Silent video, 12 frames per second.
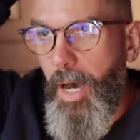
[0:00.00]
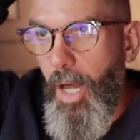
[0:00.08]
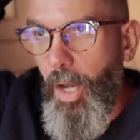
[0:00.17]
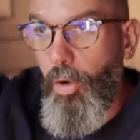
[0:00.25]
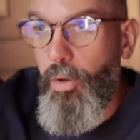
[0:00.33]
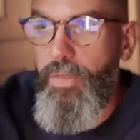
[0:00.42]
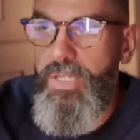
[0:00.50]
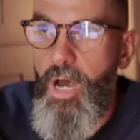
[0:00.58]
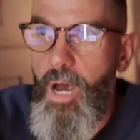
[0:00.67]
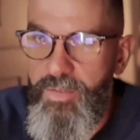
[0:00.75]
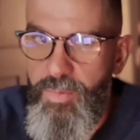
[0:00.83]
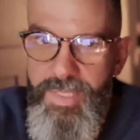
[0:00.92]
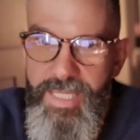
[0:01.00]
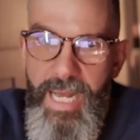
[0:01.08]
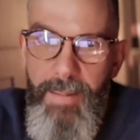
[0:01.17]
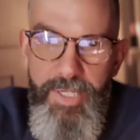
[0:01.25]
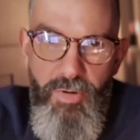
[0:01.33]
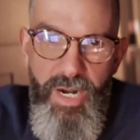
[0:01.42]
a lot of the time to
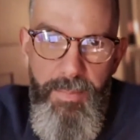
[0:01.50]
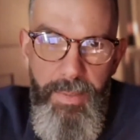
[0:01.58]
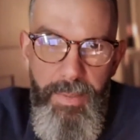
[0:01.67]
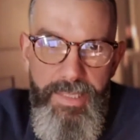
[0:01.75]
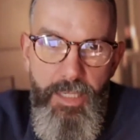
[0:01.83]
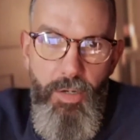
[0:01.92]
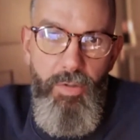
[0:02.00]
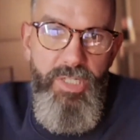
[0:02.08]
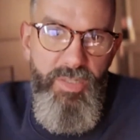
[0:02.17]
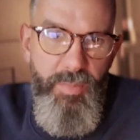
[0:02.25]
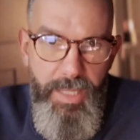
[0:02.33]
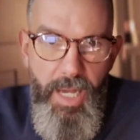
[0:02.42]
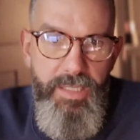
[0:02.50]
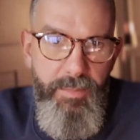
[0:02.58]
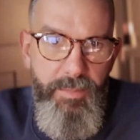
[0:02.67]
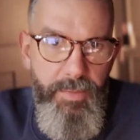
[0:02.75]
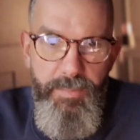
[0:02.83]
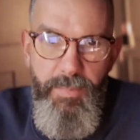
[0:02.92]
establish credibility, not just with
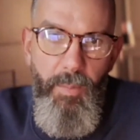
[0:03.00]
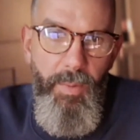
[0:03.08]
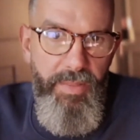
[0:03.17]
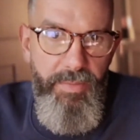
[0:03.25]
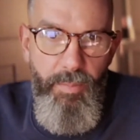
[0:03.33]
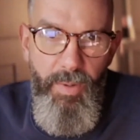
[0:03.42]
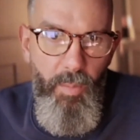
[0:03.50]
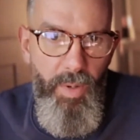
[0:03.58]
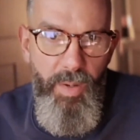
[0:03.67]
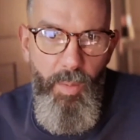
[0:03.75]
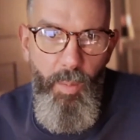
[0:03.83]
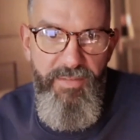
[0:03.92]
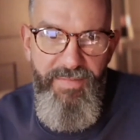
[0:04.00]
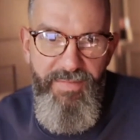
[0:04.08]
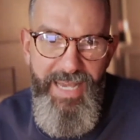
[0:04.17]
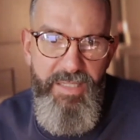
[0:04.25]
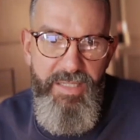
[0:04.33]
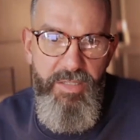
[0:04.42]
customers, but with
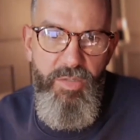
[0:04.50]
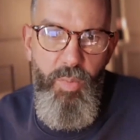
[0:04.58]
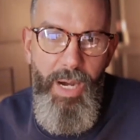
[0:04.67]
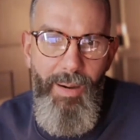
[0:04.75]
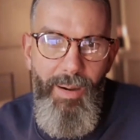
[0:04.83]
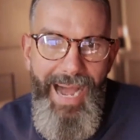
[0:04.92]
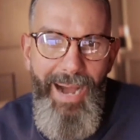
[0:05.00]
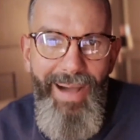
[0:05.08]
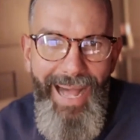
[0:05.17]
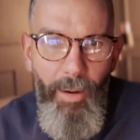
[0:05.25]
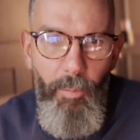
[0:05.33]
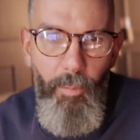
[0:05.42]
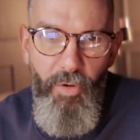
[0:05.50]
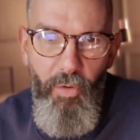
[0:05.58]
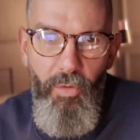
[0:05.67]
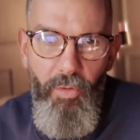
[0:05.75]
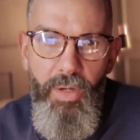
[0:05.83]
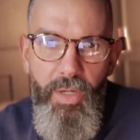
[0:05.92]
investors as well. How
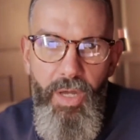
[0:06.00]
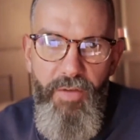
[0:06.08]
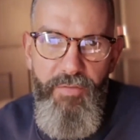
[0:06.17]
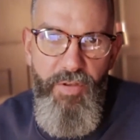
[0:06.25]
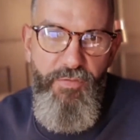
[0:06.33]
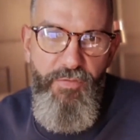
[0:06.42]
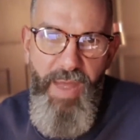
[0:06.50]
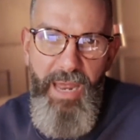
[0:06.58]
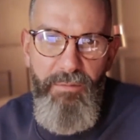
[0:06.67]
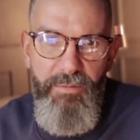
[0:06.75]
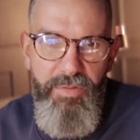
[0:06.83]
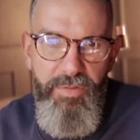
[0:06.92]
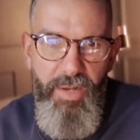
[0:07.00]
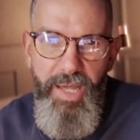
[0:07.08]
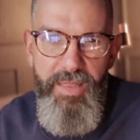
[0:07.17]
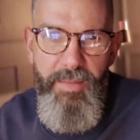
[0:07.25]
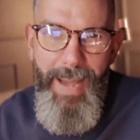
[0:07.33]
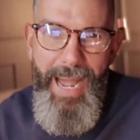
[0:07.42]
helpful have you found
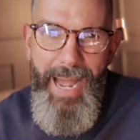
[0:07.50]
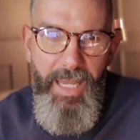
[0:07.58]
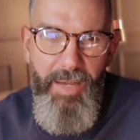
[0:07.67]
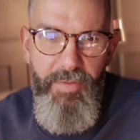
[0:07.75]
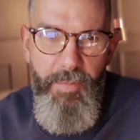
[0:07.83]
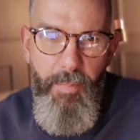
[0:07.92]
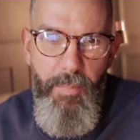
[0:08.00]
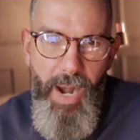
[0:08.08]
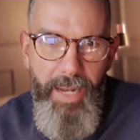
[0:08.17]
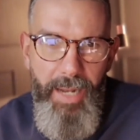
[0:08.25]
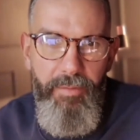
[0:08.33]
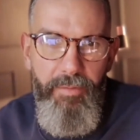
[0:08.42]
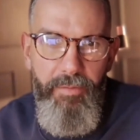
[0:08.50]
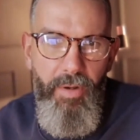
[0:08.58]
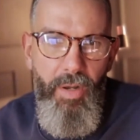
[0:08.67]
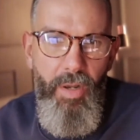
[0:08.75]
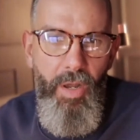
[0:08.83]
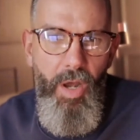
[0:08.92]
like the backing of the brand
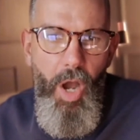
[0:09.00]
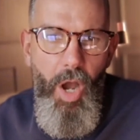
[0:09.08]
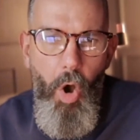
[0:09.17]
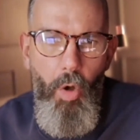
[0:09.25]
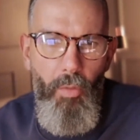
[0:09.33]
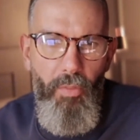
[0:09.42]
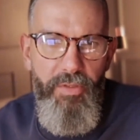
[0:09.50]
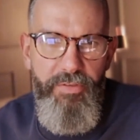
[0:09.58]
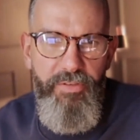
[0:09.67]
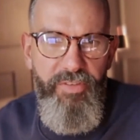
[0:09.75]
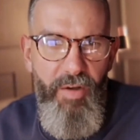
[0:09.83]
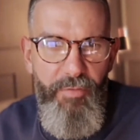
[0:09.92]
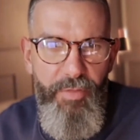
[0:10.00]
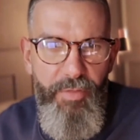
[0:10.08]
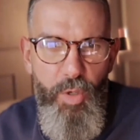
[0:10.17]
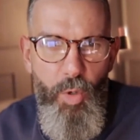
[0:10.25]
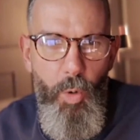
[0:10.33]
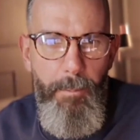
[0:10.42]
on the stuff
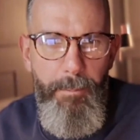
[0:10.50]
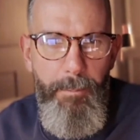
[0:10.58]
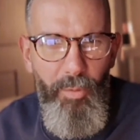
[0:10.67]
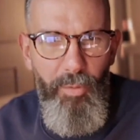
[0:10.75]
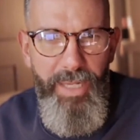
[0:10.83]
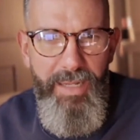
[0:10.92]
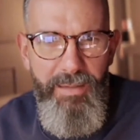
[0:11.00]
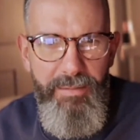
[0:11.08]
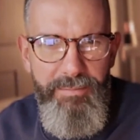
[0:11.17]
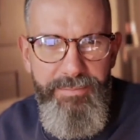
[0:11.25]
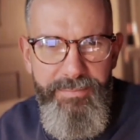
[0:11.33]
that you're building?